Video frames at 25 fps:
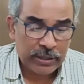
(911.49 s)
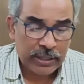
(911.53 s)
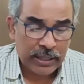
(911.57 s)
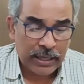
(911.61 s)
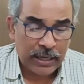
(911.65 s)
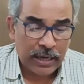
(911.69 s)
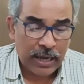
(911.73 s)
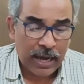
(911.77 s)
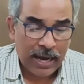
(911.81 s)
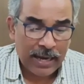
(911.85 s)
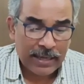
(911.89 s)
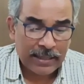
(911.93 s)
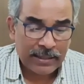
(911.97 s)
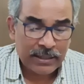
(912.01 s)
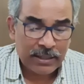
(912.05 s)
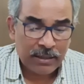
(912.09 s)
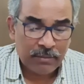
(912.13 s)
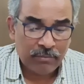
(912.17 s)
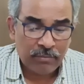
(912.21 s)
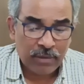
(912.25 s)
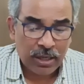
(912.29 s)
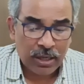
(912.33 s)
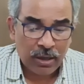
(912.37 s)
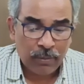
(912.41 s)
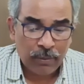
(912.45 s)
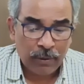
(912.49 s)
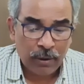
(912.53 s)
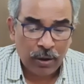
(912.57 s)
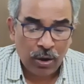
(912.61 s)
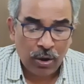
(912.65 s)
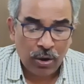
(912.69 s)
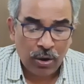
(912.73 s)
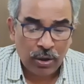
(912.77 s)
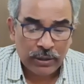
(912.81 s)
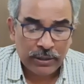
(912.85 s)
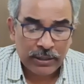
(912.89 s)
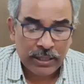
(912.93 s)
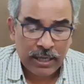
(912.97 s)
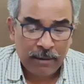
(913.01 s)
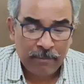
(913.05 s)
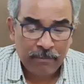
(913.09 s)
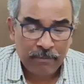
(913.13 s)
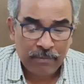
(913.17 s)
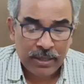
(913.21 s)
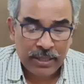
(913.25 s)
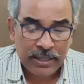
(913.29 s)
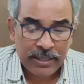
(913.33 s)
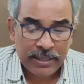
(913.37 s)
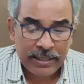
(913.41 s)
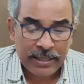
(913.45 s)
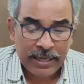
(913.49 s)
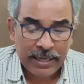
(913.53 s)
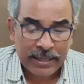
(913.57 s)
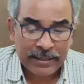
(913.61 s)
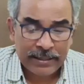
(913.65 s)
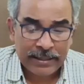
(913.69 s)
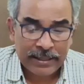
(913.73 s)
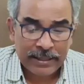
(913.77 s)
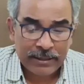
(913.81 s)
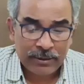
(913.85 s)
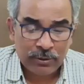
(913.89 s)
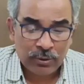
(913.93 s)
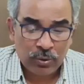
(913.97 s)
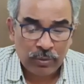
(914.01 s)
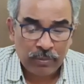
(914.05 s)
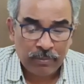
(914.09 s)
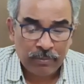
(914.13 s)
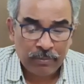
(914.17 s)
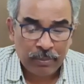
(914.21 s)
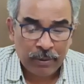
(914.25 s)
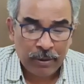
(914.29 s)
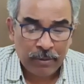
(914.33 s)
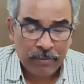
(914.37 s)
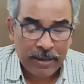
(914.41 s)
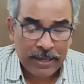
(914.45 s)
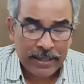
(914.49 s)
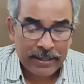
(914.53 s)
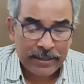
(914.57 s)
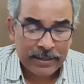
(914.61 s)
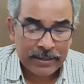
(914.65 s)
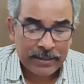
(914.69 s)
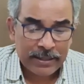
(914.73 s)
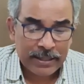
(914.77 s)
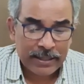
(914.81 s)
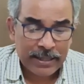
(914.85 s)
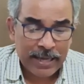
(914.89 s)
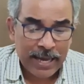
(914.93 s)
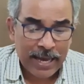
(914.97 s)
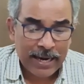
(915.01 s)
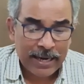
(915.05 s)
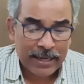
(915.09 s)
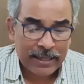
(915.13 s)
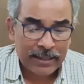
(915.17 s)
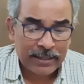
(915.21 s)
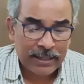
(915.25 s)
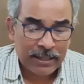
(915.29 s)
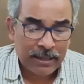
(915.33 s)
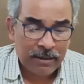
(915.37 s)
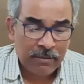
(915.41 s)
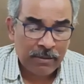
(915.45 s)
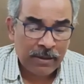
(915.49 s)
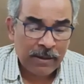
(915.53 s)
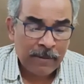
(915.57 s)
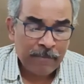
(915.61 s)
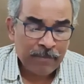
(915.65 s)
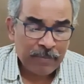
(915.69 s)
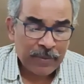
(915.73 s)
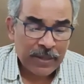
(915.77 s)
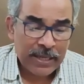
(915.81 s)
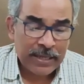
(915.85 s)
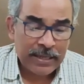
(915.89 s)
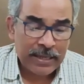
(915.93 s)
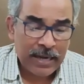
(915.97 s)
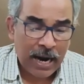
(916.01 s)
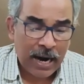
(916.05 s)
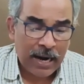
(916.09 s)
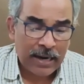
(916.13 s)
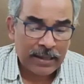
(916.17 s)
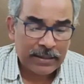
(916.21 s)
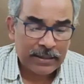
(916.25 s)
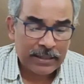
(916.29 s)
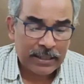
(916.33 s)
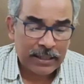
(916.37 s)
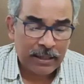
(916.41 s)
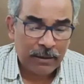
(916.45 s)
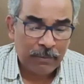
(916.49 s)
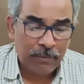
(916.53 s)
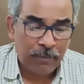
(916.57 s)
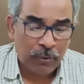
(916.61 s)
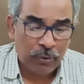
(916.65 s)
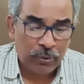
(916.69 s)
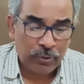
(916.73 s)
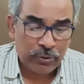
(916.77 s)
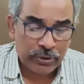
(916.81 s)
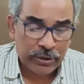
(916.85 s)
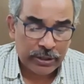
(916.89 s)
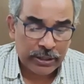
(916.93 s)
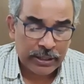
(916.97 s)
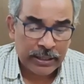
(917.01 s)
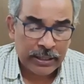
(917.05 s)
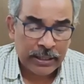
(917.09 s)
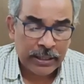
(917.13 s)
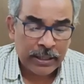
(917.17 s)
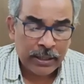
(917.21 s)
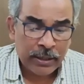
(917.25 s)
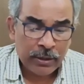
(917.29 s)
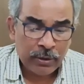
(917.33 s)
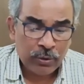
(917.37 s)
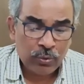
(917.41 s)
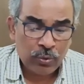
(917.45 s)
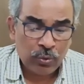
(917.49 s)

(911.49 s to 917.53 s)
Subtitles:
A large number of laws have been enacted to implement the directive in Article 40